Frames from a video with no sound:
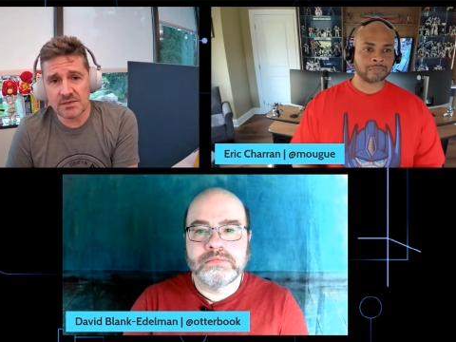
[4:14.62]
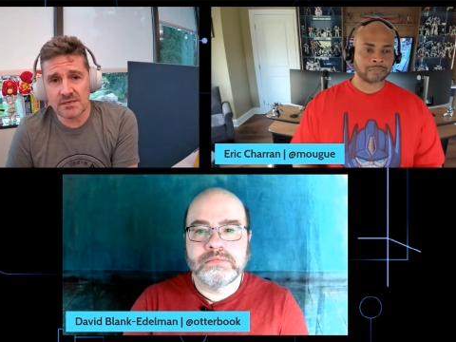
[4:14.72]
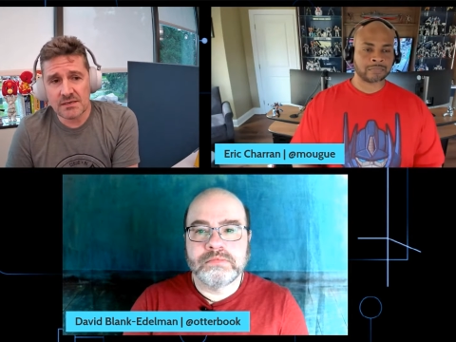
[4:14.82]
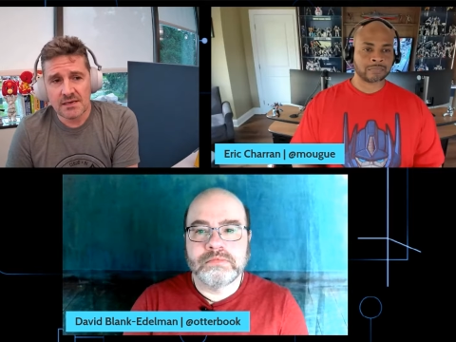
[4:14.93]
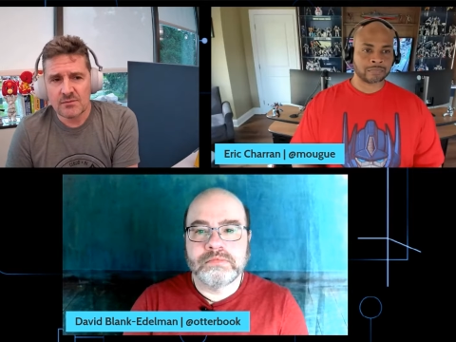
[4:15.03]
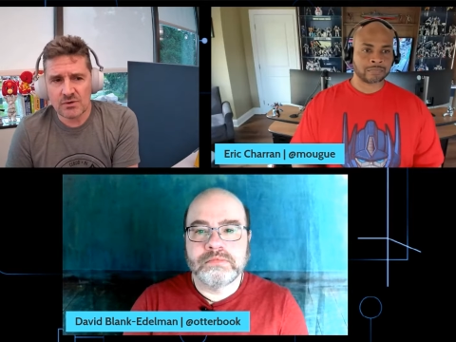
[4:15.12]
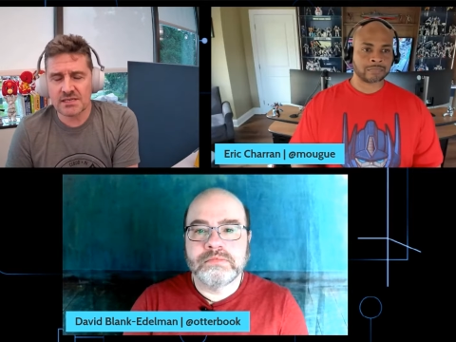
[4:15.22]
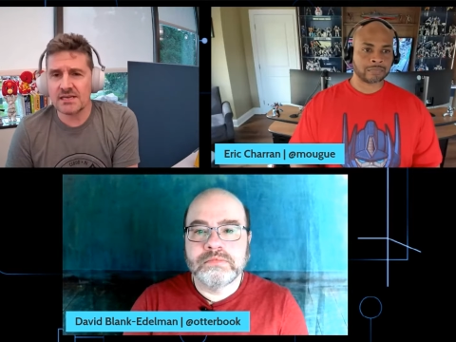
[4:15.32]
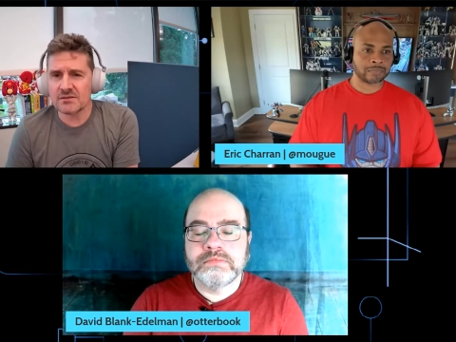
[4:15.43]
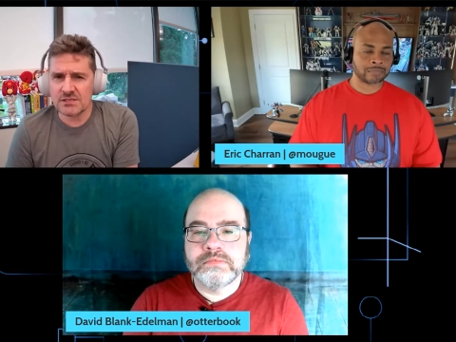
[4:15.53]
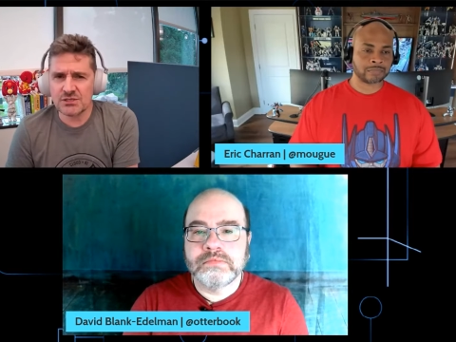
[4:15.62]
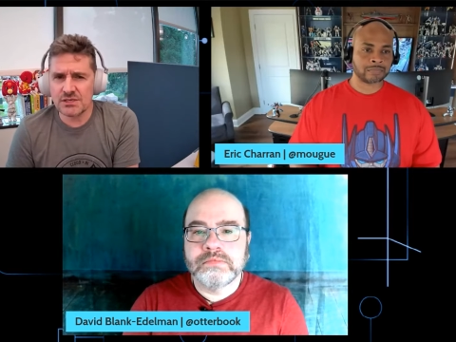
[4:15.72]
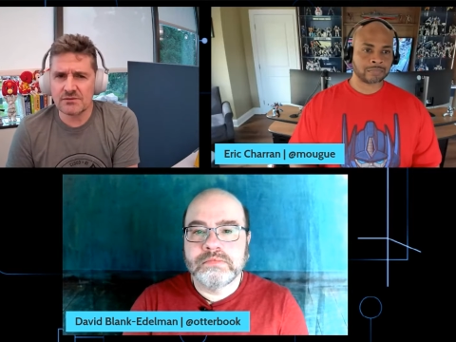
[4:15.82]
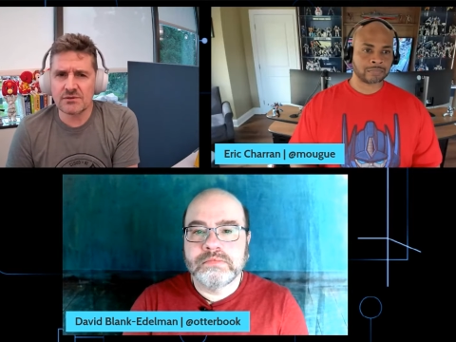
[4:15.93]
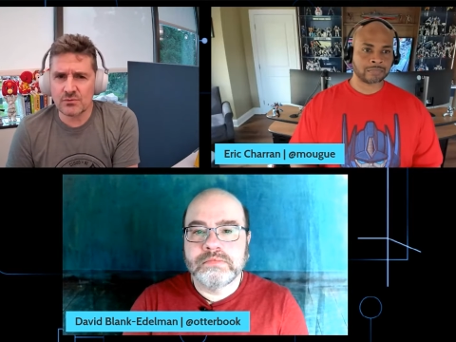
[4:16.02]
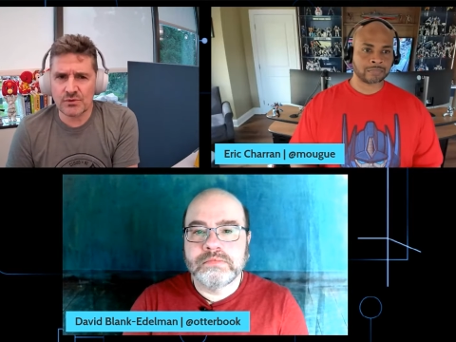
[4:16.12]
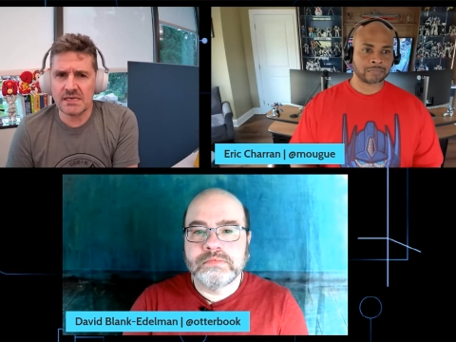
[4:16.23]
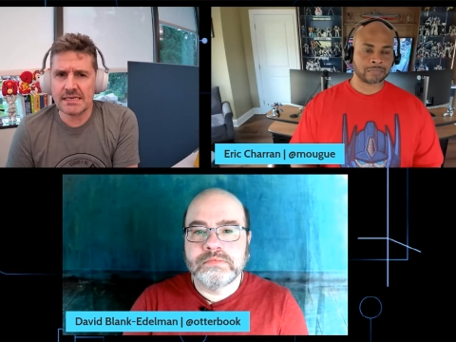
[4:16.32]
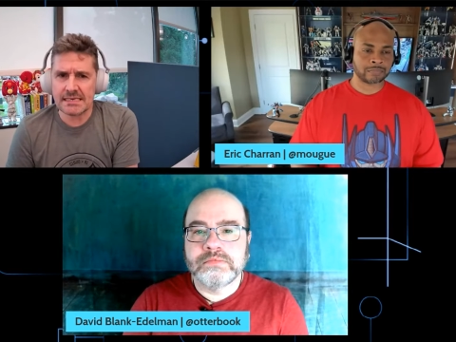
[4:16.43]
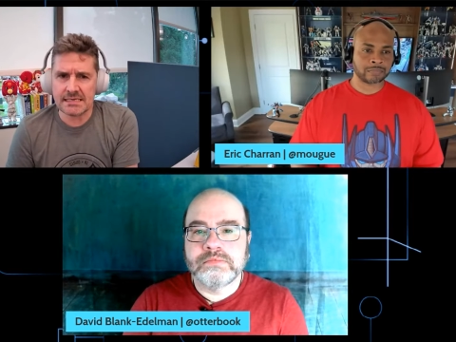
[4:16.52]
Speaker 1: bit what chaos engineering
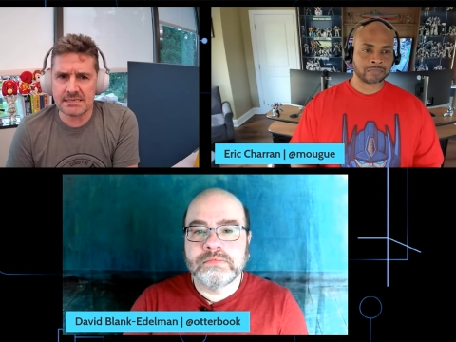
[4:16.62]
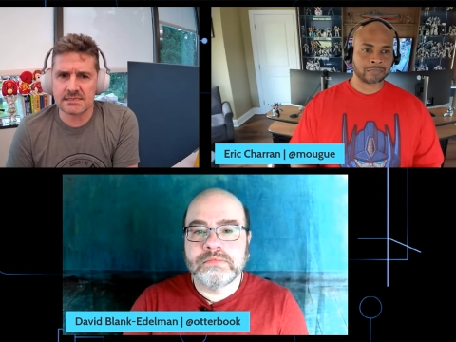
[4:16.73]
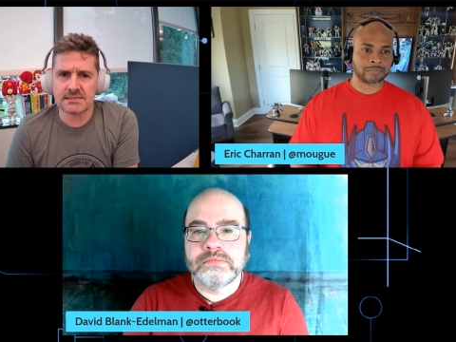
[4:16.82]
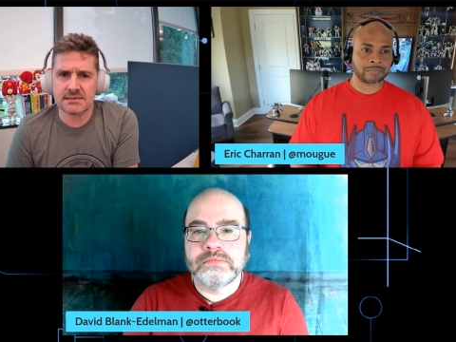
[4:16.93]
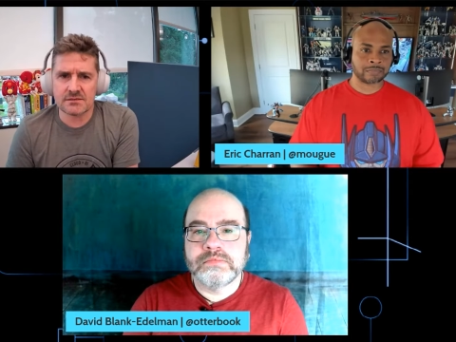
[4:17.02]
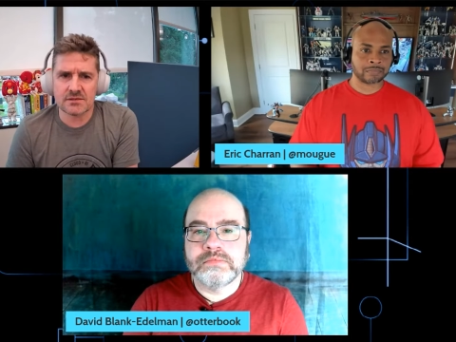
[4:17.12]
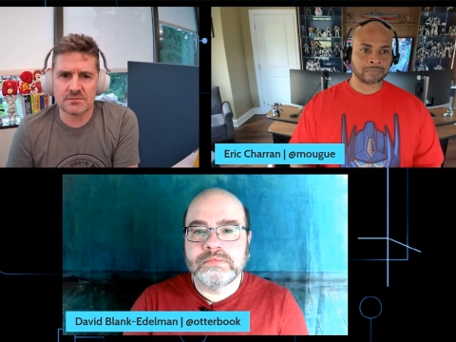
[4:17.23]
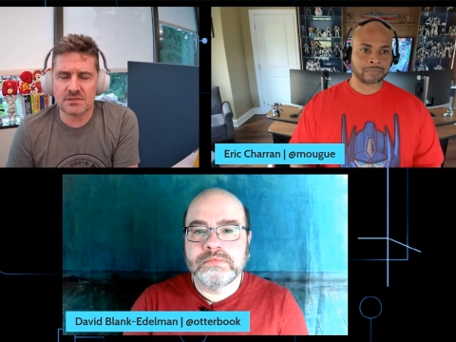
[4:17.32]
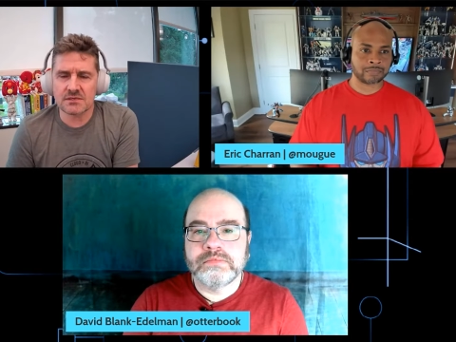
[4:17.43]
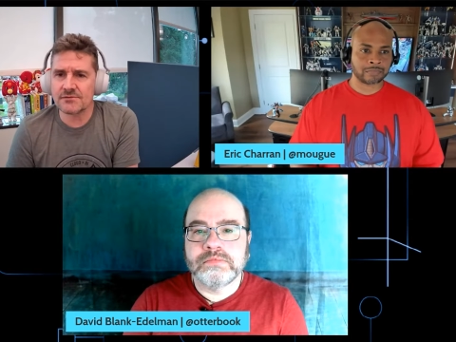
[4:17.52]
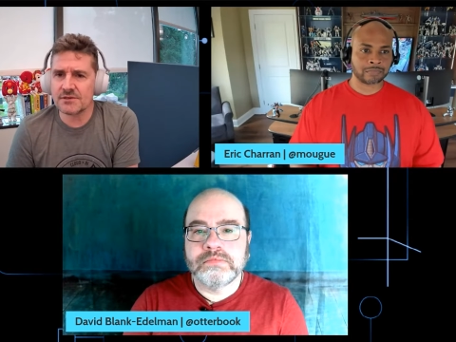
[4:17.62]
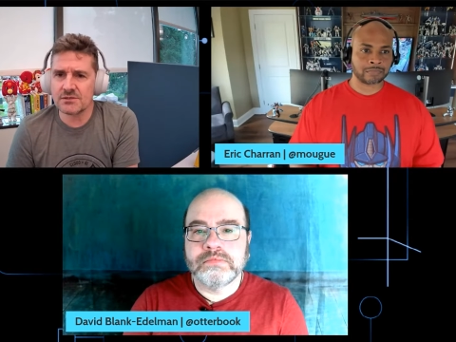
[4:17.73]
really is in terms of